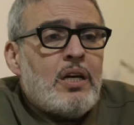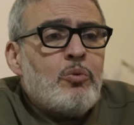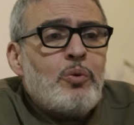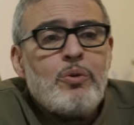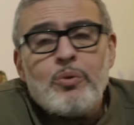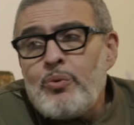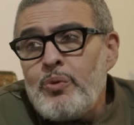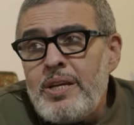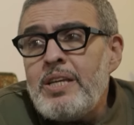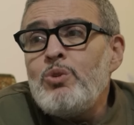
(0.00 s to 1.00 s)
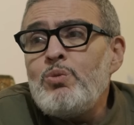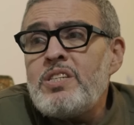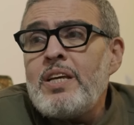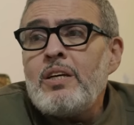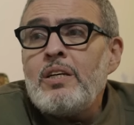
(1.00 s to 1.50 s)
We were
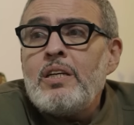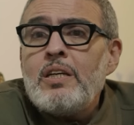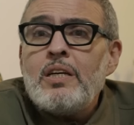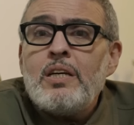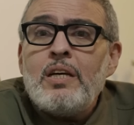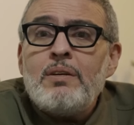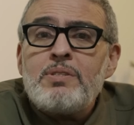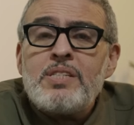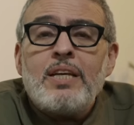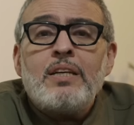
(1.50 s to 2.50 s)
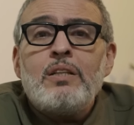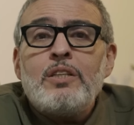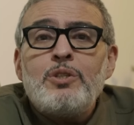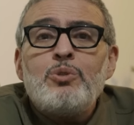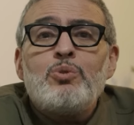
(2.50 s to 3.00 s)
reusing
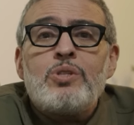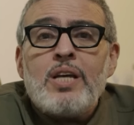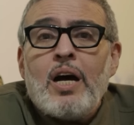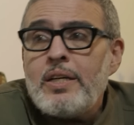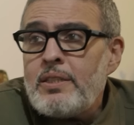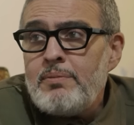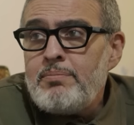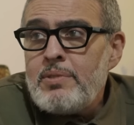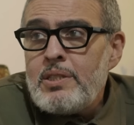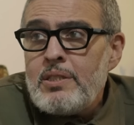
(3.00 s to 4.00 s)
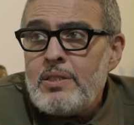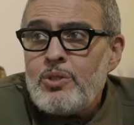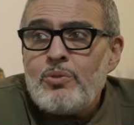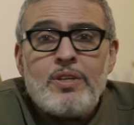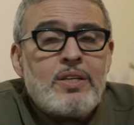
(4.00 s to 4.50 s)
single-use items,
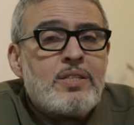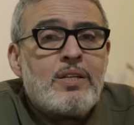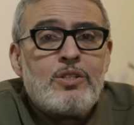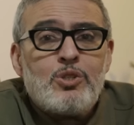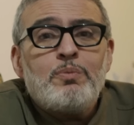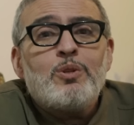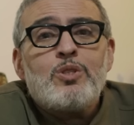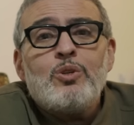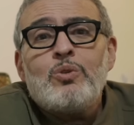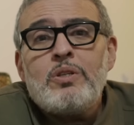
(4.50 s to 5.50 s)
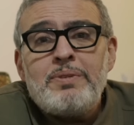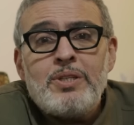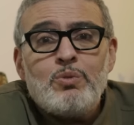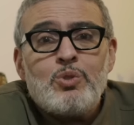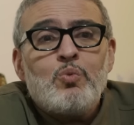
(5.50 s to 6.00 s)
so things that are supposed to only be
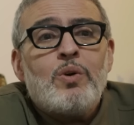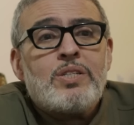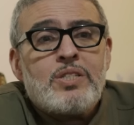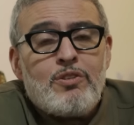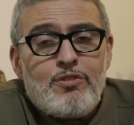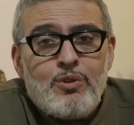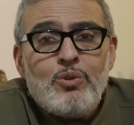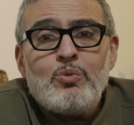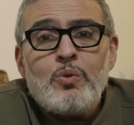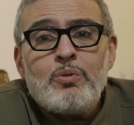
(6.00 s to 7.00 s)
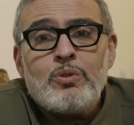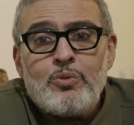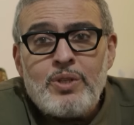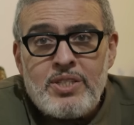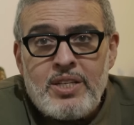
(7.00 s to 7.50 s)
used once and thrown, we would
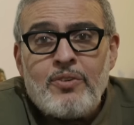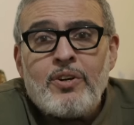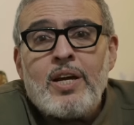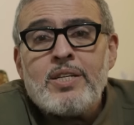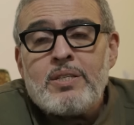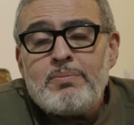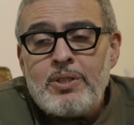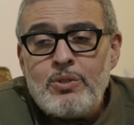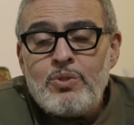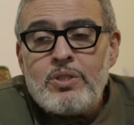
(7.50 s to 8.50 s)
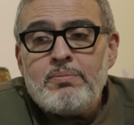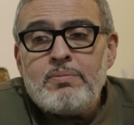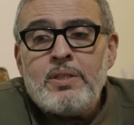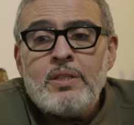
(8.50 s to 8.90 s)
re-sterilize them and use them.